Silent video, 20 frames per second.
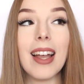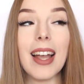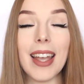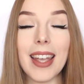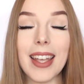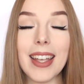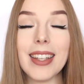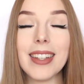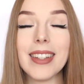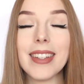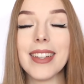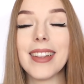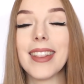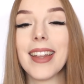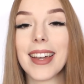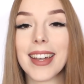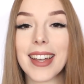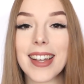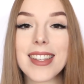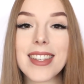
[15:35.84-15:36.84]
And
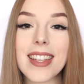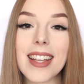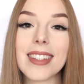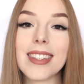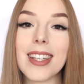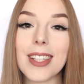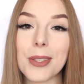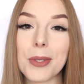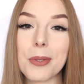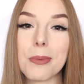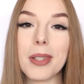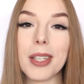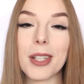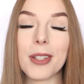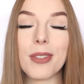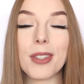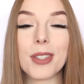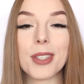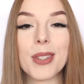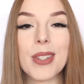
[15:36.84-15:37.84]
like I said, that will be all
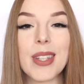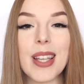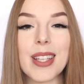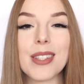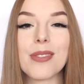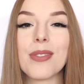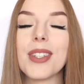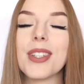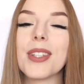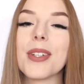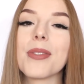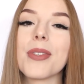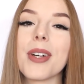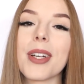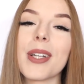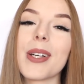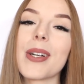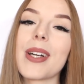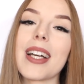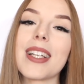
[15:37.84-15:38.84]
for today's video.
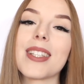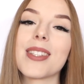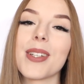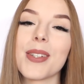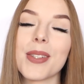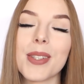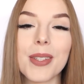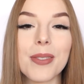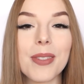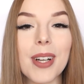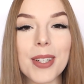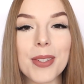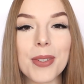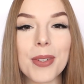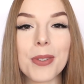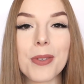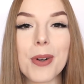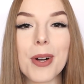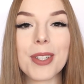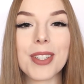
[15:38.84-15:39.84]
Thank you guys so much
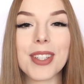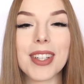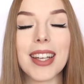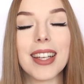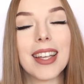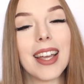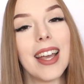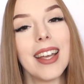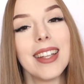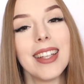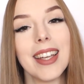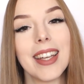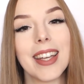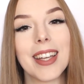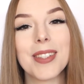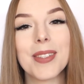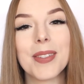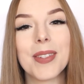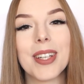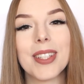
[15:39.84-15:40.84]
for watching, and I
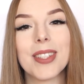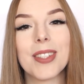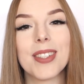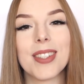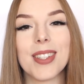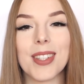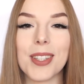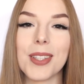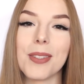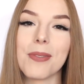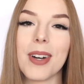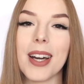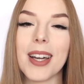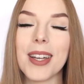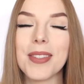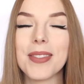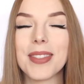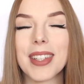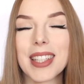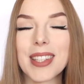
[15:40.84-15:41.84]
can't wait to see you in
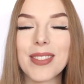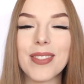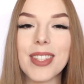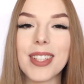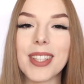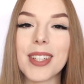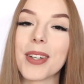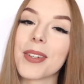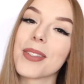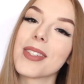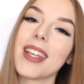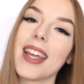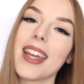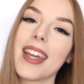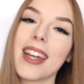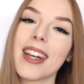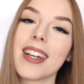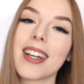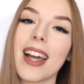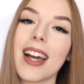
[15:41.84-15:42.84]
my next video. Take
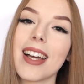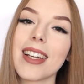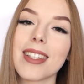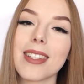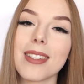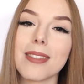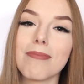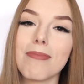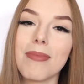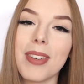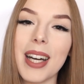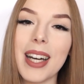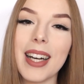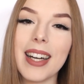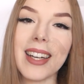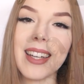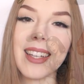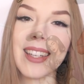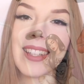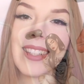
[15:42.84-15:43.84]
care guys,
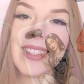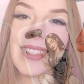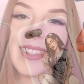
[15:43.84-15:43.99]
bye!